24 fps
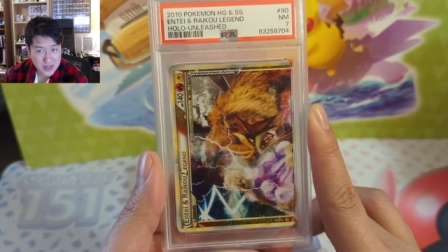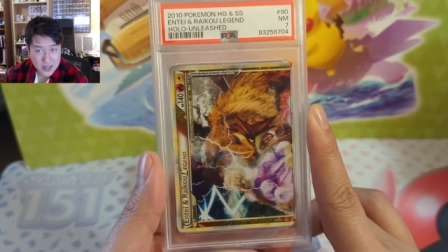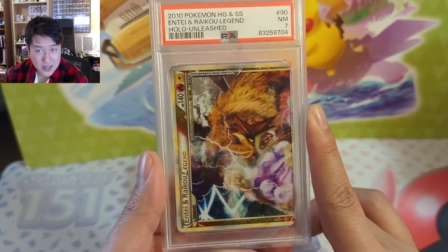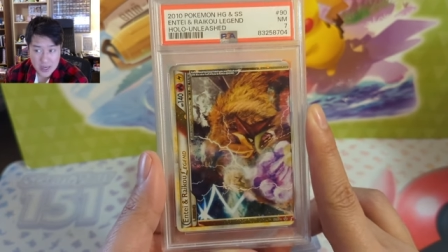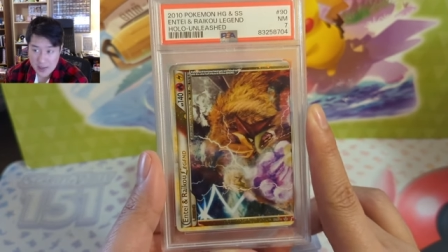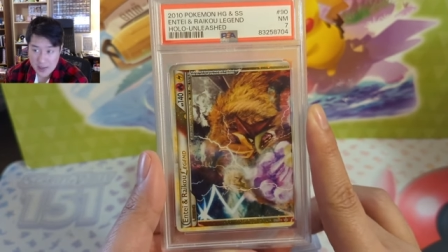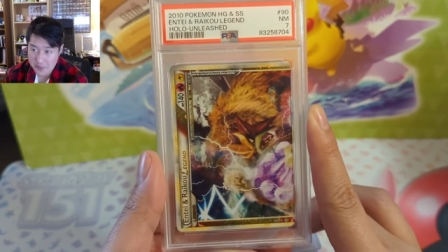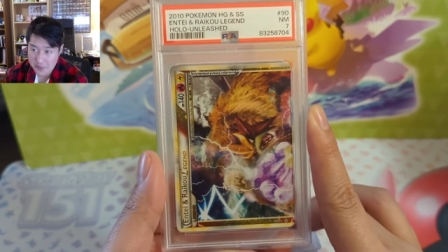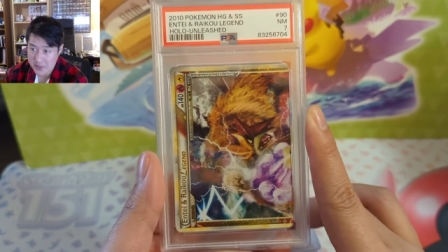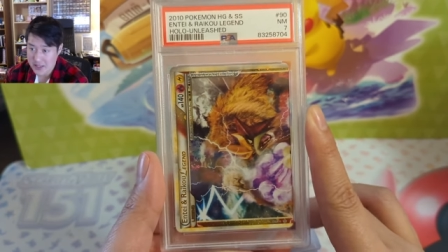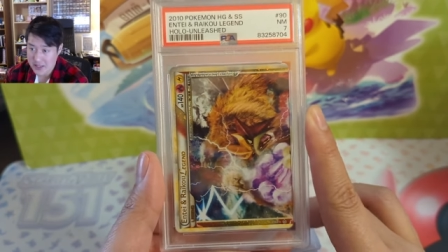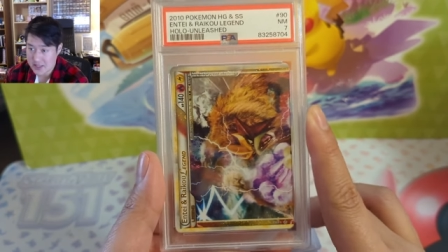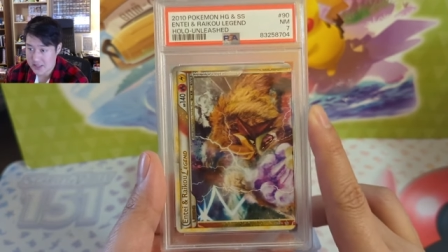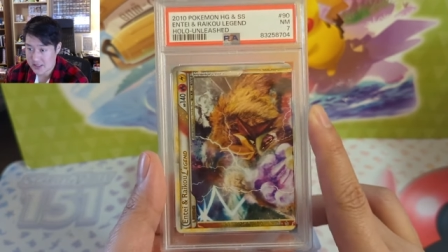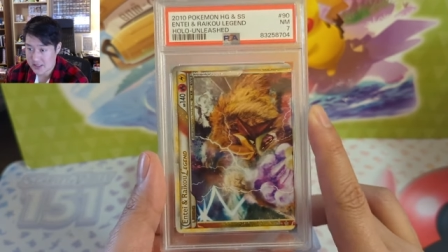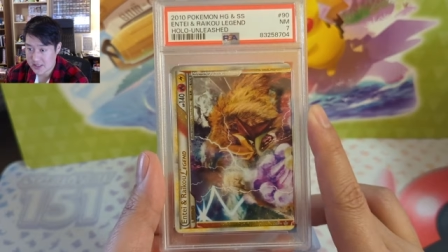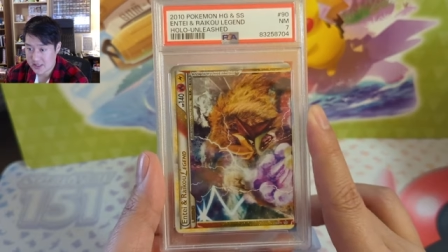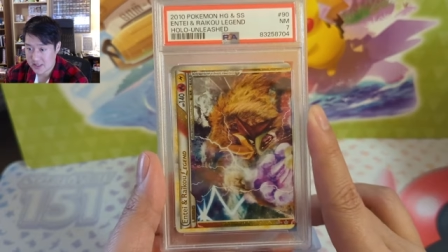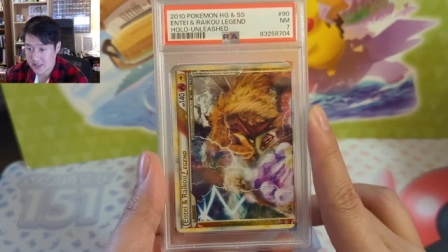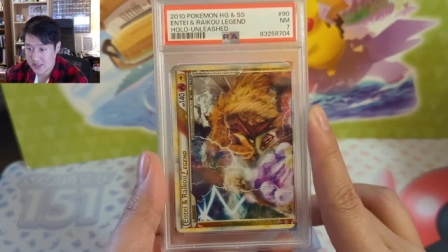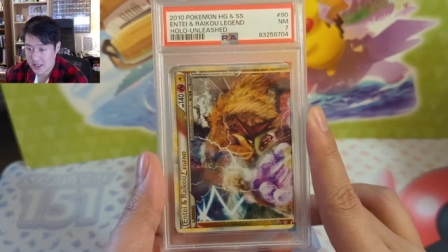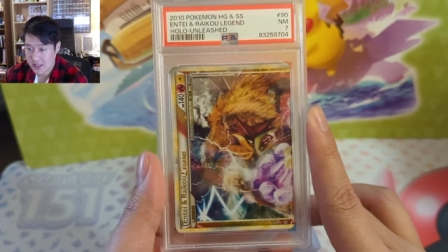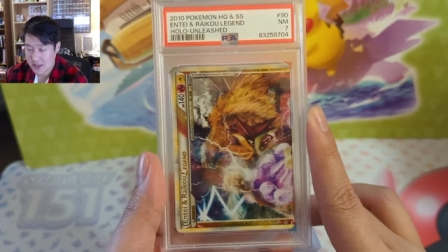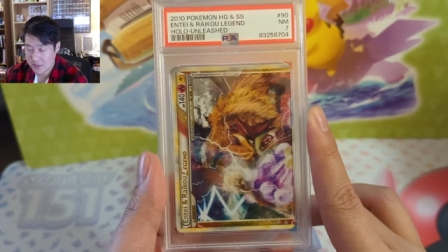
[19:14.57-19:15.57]

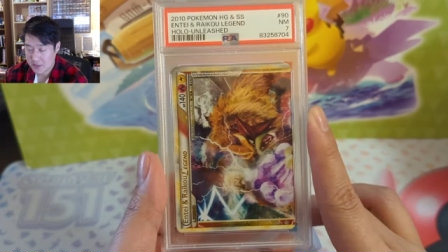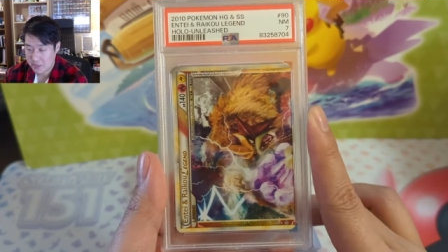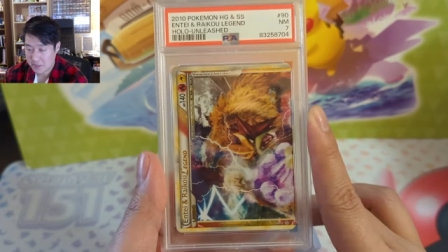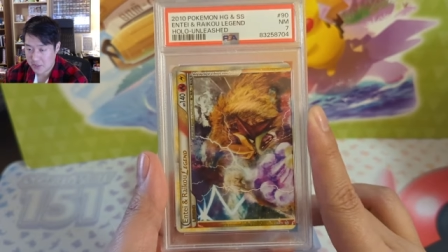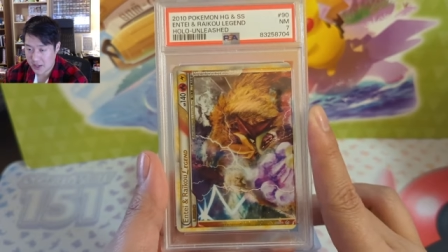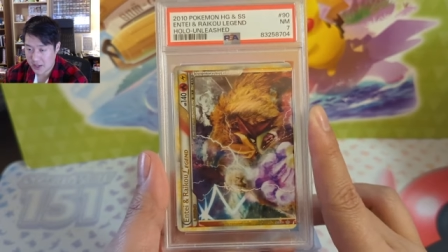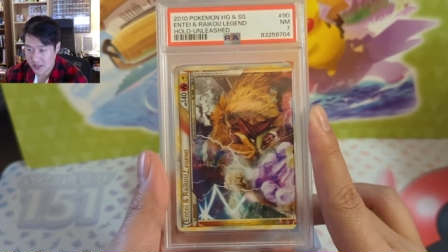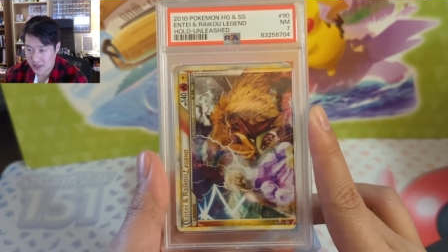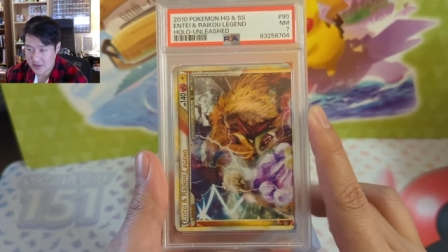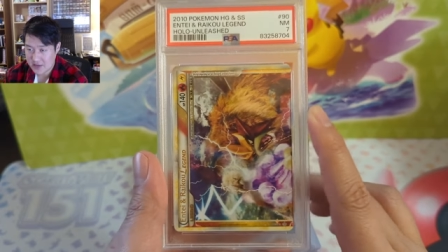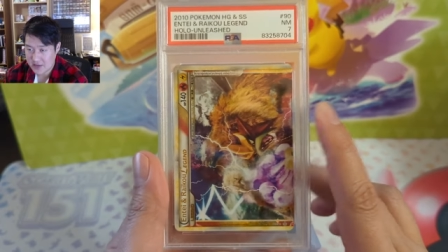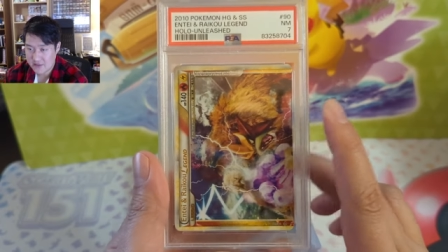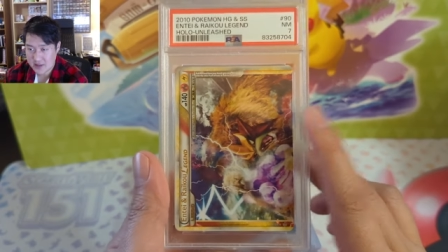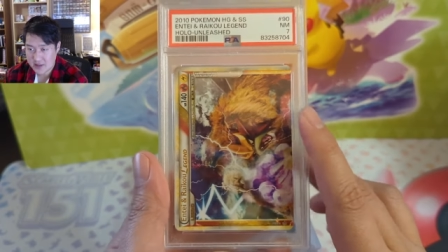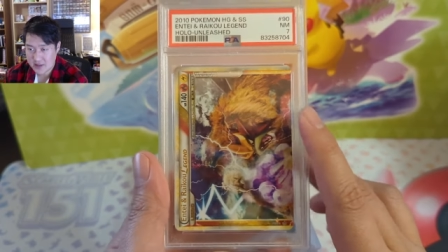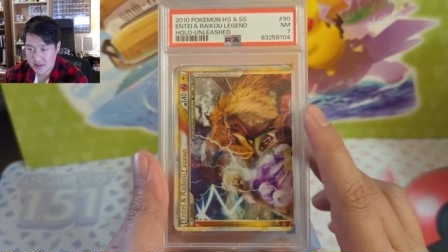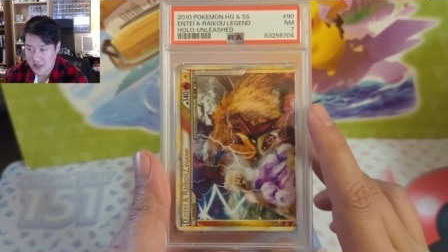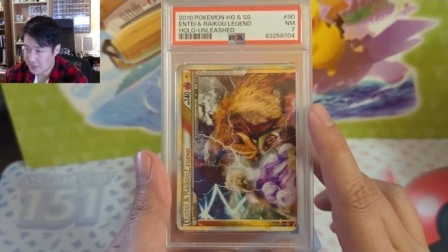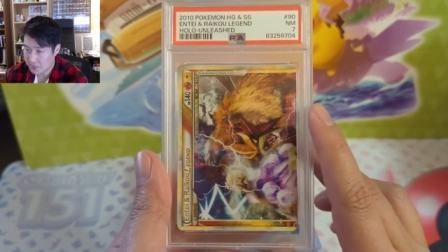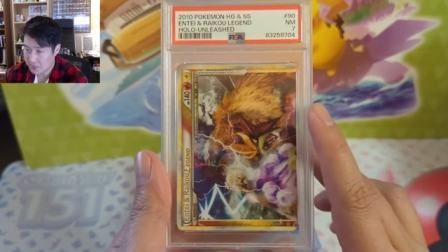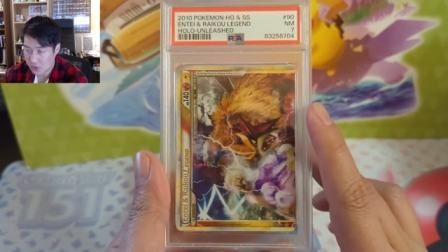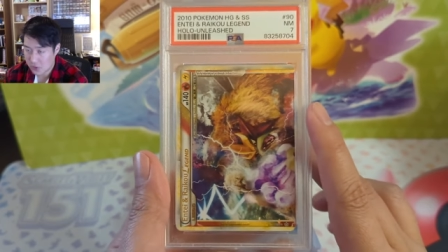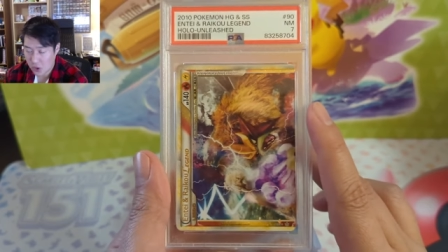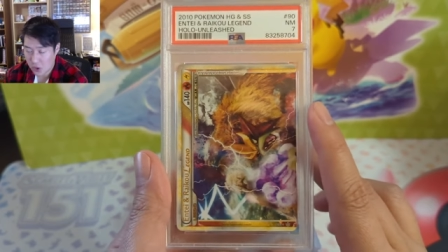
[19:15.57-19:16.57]
copies, but even
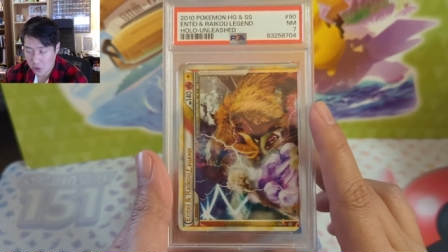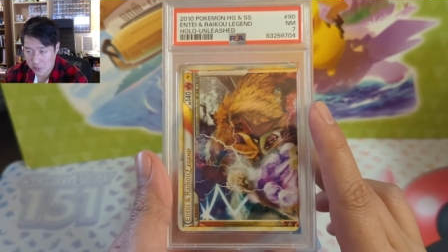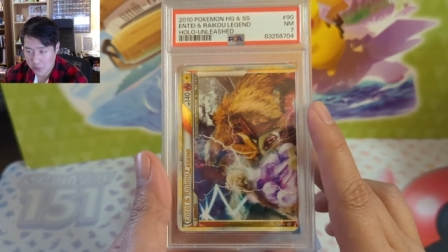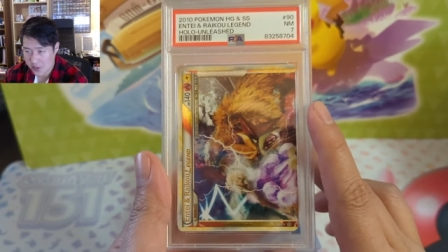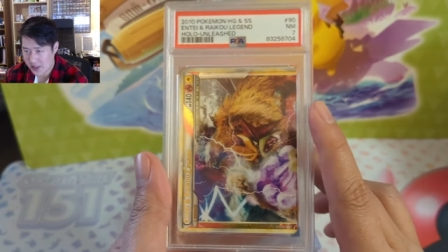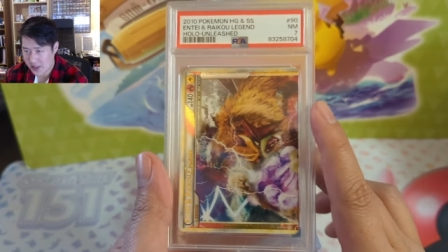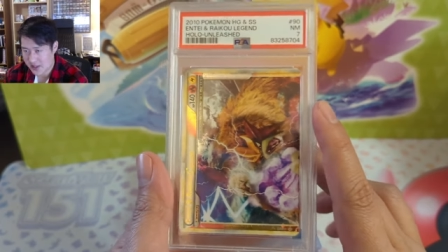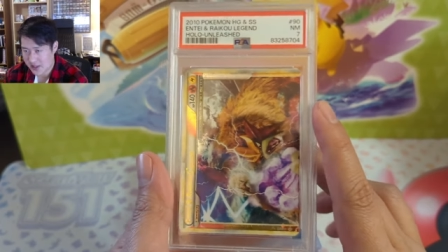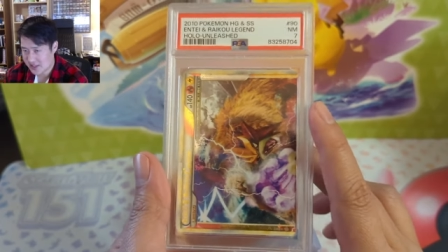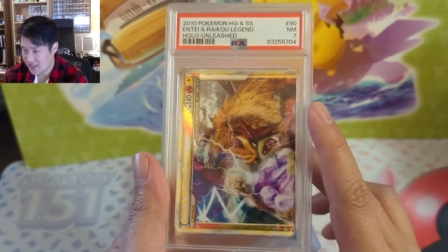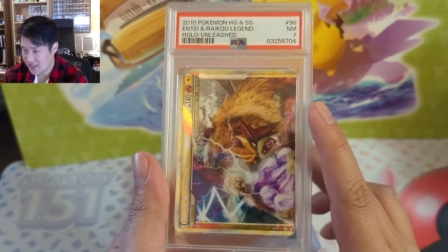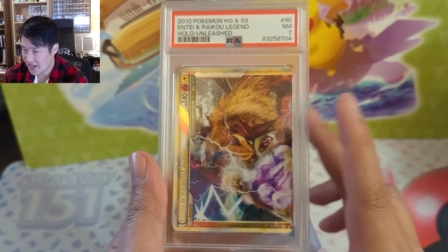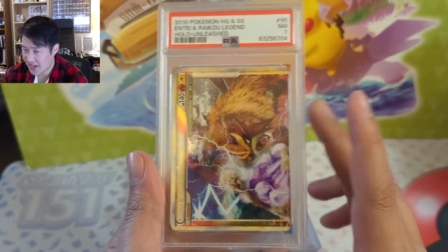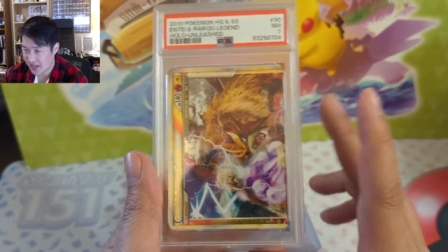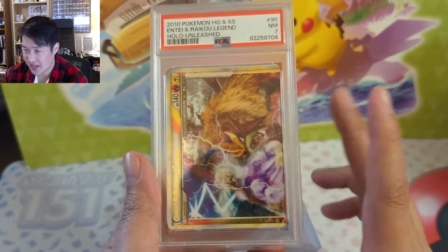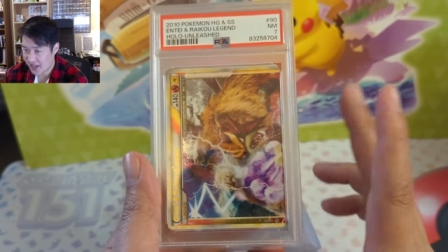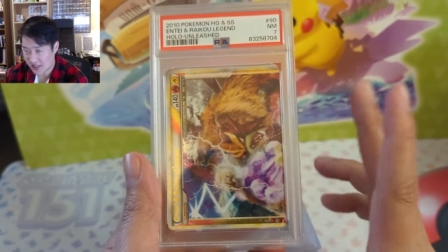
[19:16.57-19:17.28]
like low PSA,